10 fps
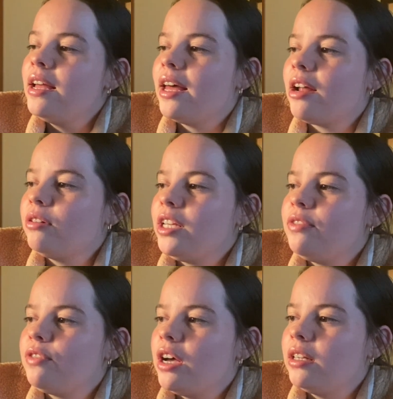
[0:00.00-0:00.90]
And I'll
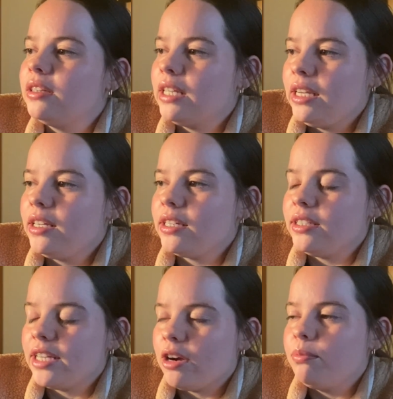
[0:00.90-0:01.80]
leave a link
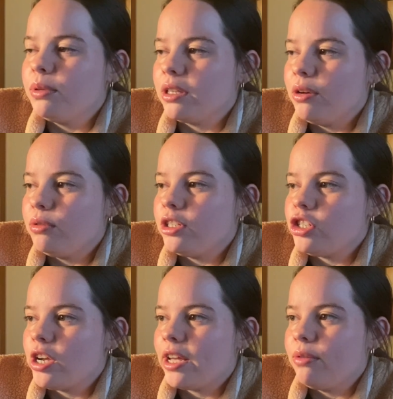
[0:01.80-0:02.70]
down below to
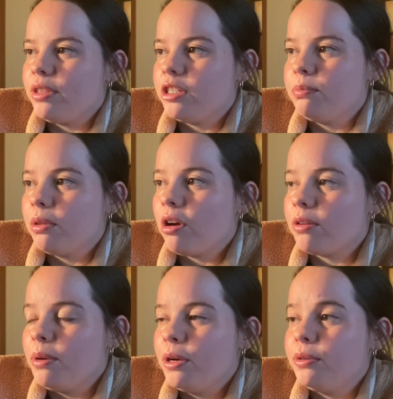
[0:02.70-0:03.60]
check out this
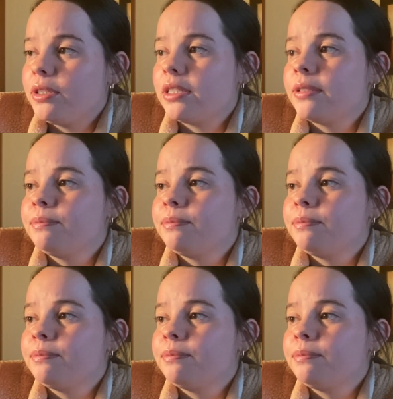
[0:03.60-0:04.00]
blog post.